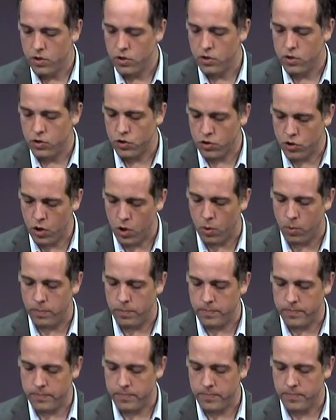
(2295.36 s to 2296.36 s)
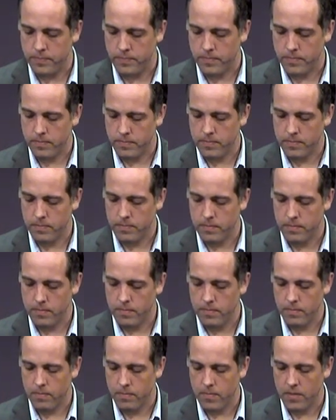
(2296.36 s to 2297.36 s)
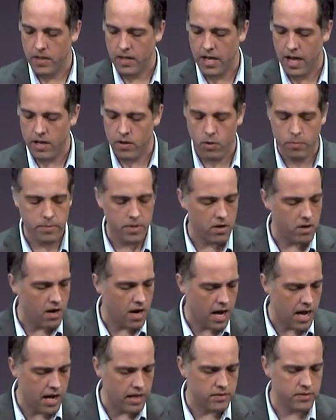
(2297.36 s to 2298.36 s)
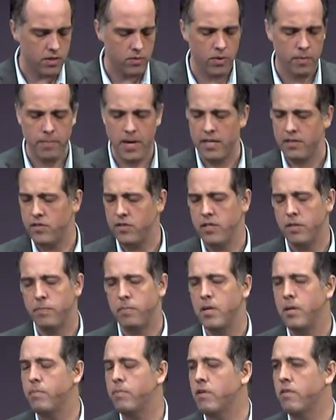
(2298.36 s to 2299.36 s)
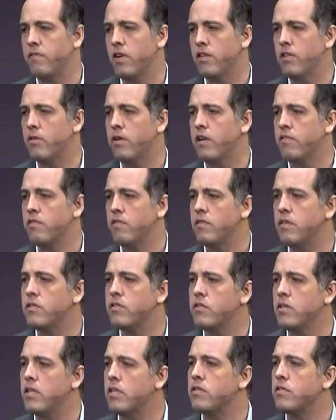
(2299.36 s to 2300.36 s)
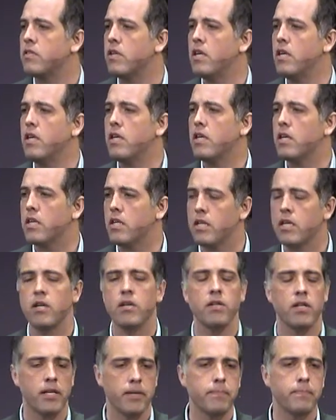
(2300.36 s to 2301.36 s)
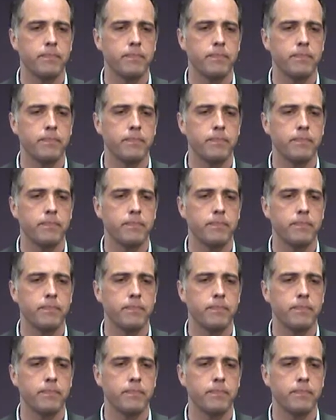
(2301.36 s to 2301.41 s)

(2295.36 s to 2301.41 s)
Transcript: So, God, open our eyes that we might see people of other ethnicities clearly.